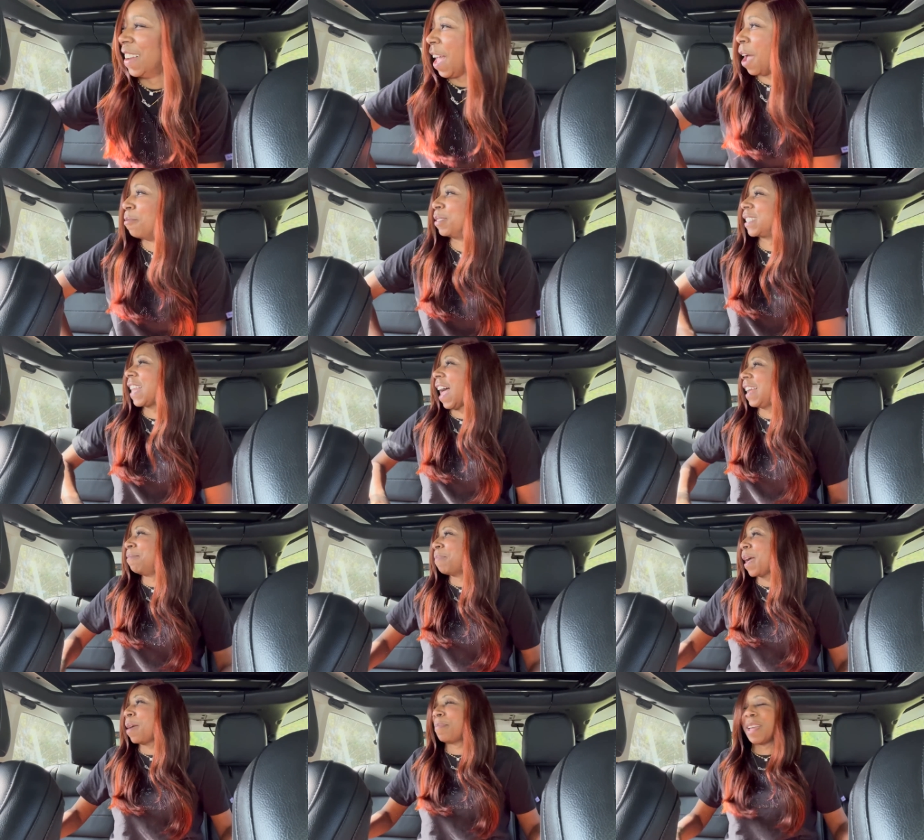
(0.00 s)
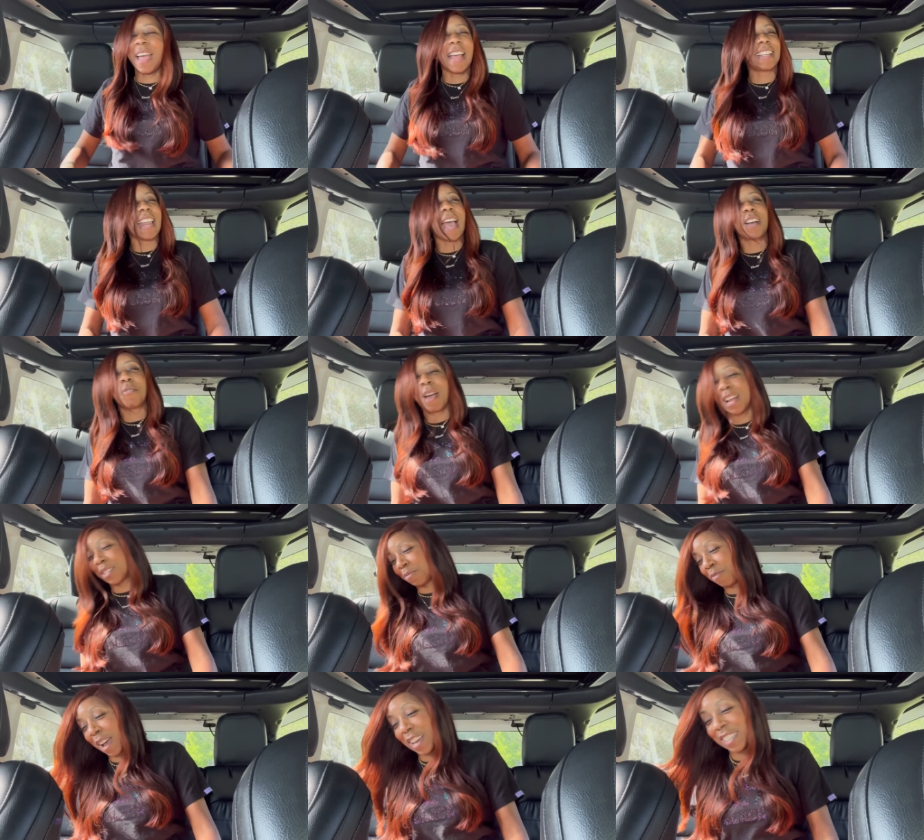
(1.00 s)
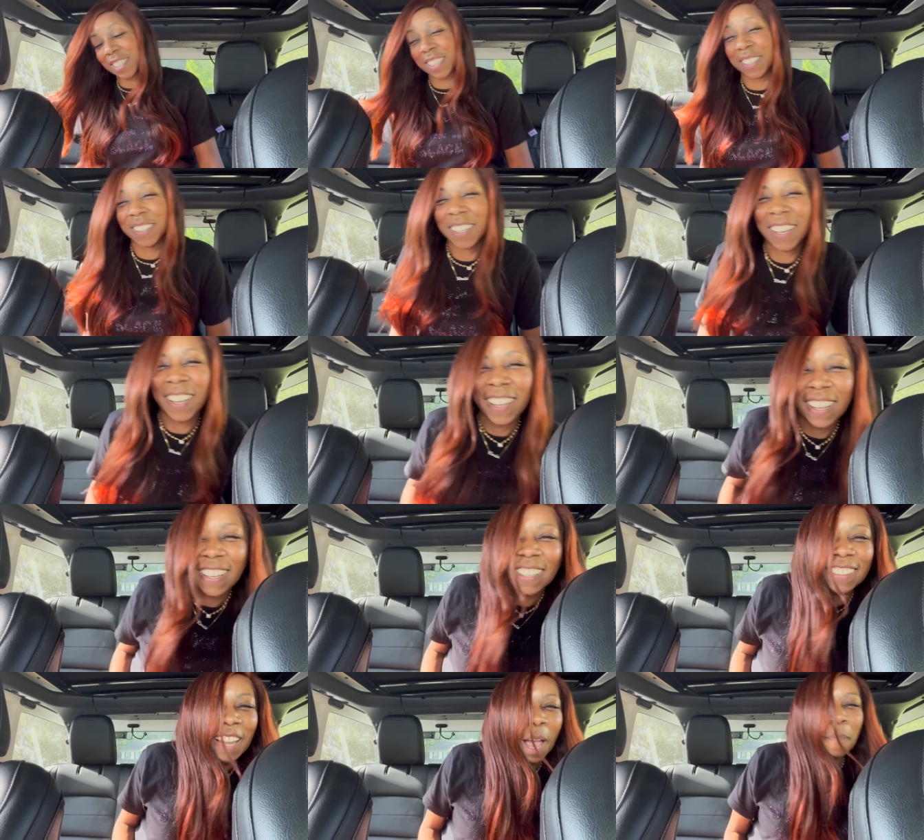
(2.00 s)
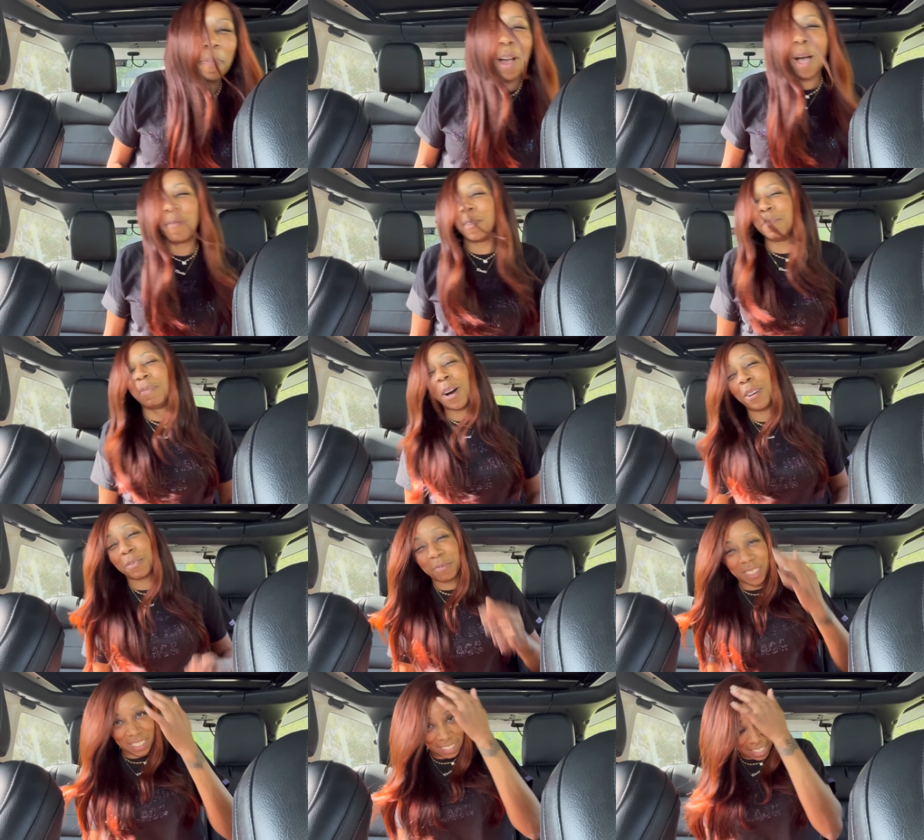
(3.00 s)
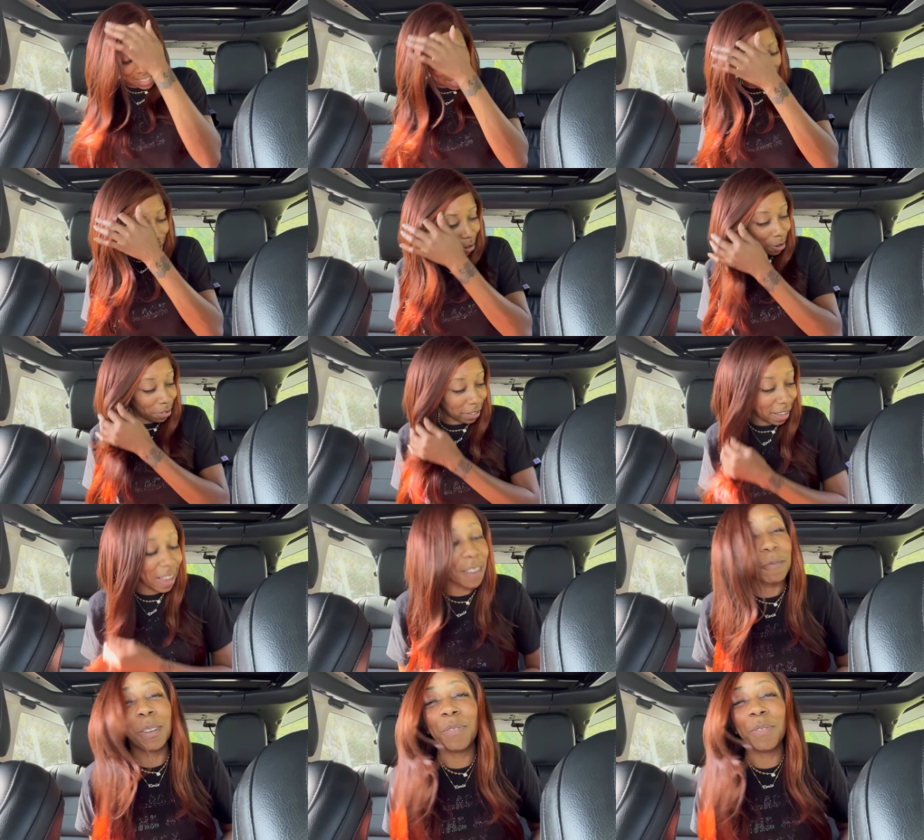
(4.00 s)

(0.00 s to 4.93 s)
was like baby at that graduation they probably both was just like okay we